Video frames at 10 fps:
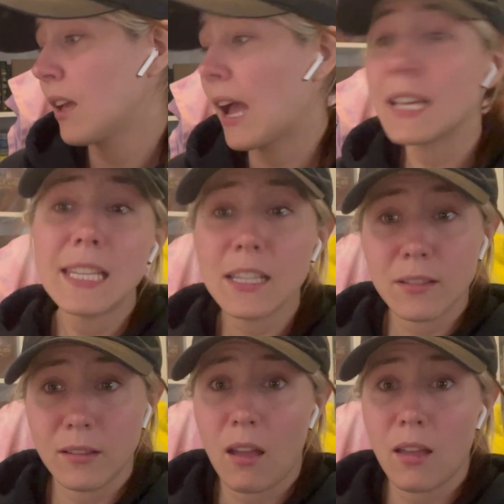
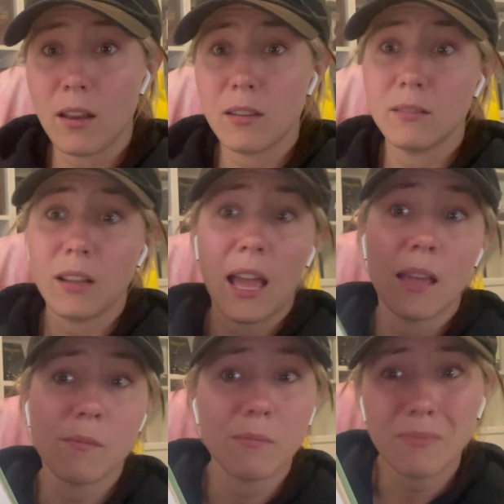ideas on.
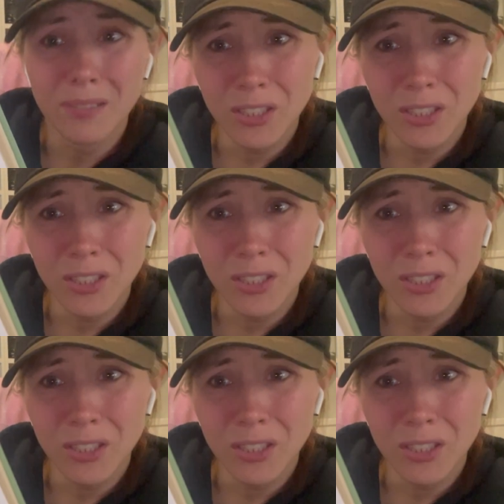I'm